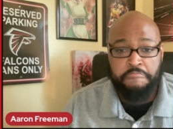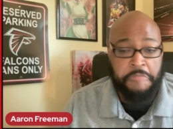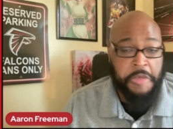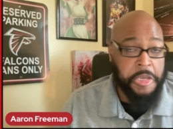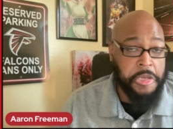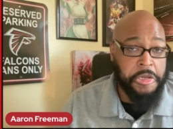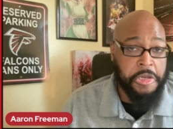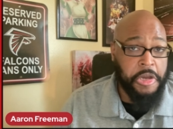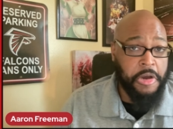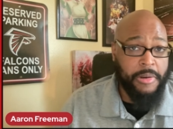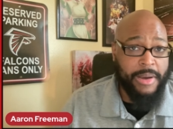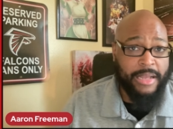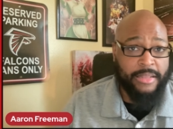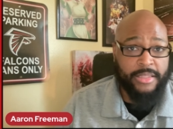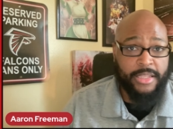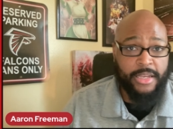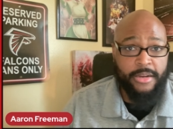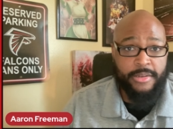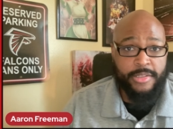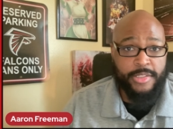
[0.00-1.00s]
they could go
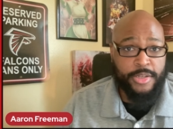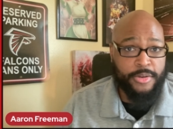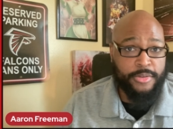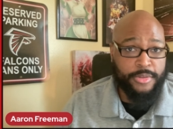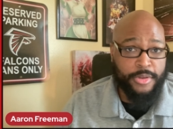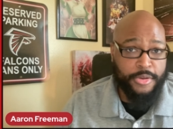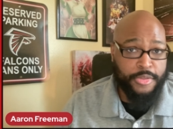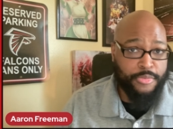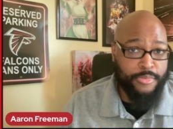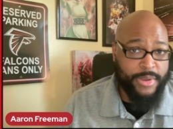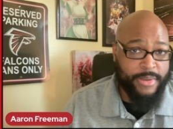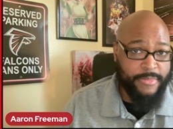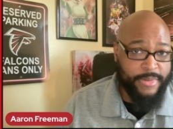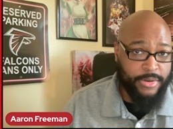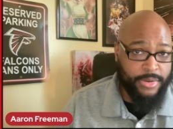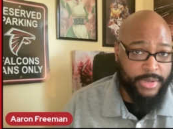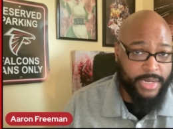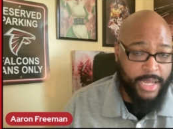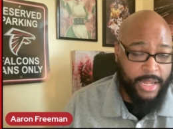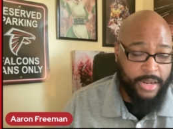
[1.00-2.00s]
out there and turn their $3
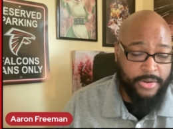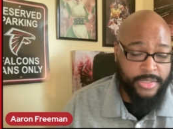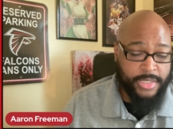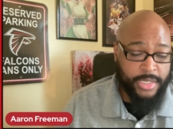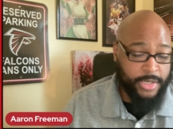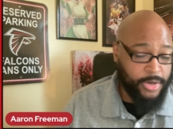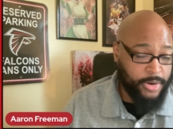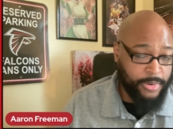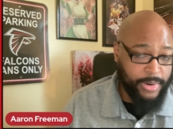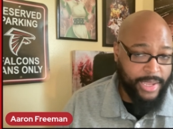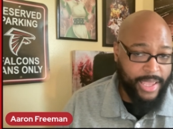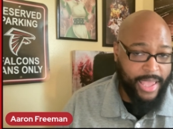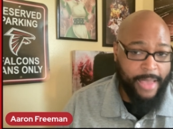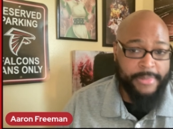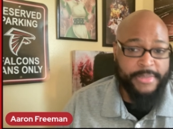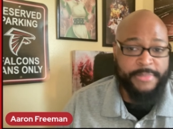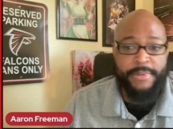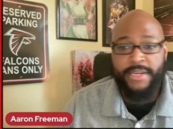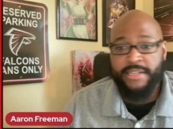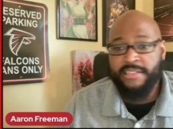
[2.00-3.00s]
million in current
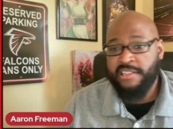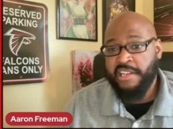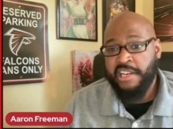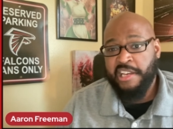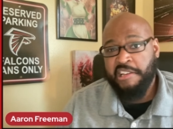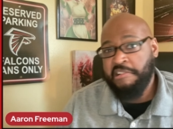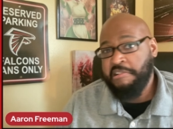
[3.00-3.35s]
cap space